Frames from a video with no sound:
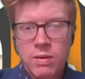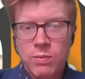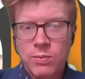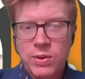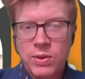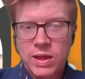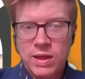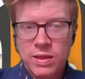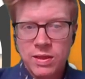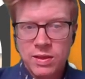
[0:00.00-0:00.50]

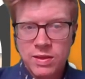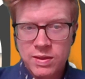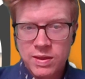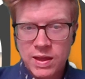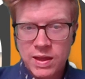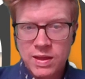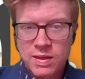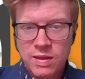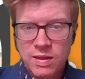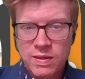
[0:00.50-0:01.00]
we can
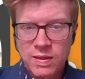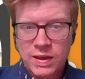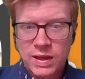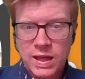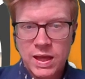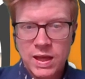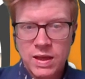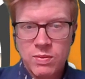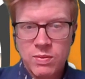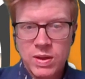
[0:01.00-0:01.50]
see that the
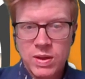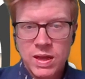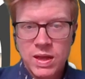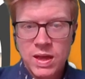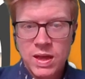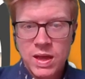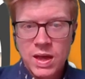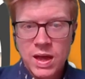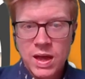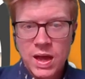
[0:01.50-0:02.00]

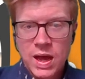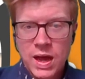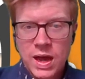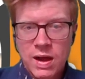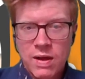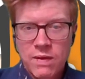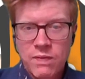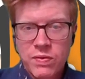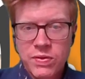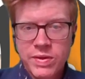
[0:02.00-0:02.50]
kiwi
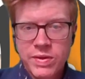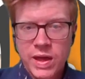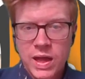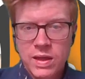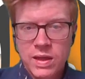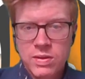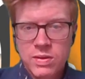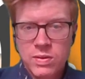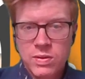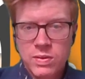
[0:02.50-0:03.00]

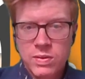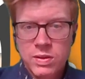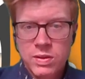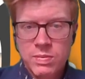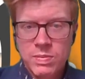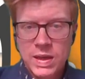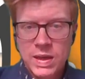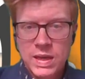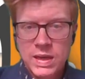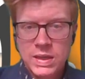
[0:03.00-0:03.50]
starts to
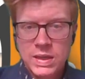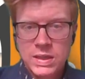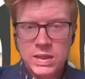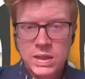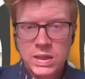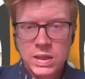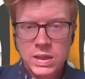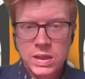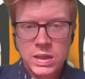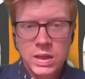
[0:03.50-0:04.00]
spend